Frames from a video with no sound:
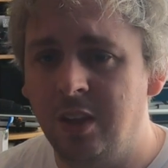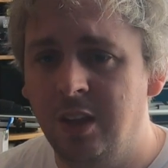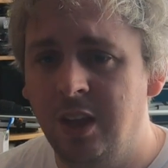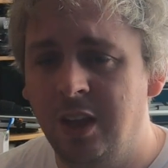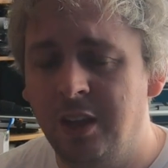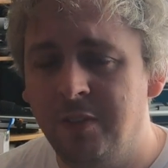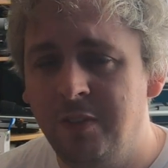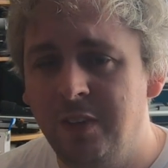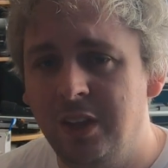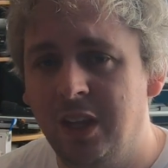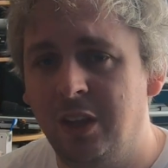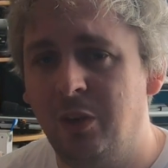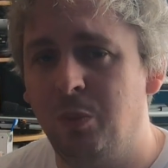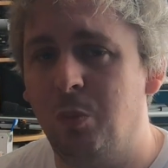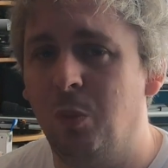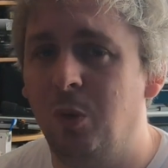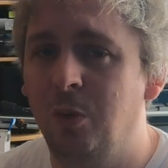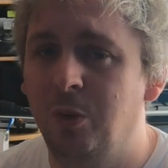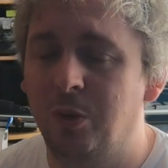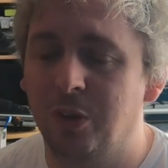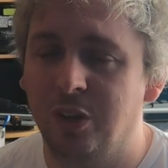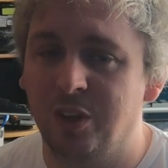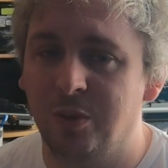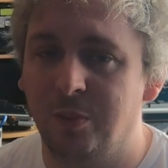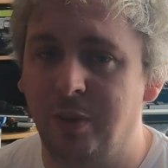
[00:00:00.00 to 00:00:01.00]
And I think that's
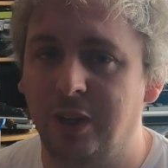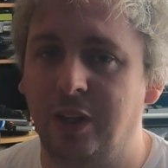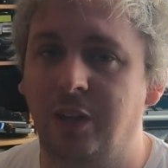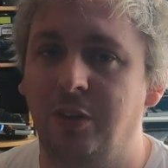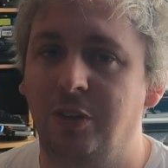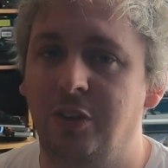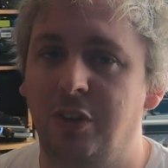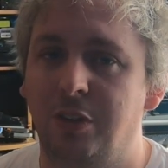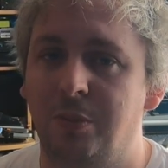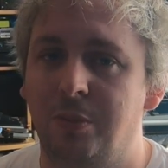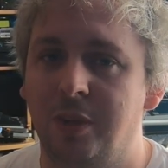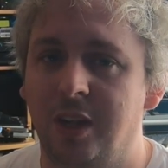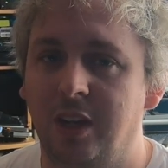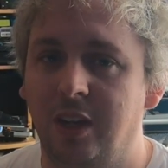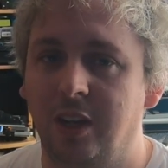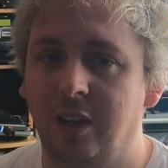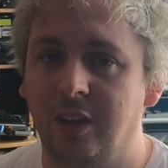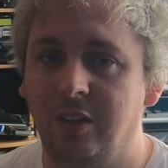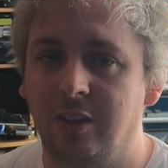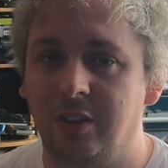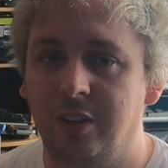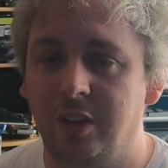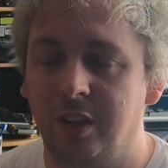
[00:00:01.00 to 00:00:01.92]
one goal of my YouTube channel, is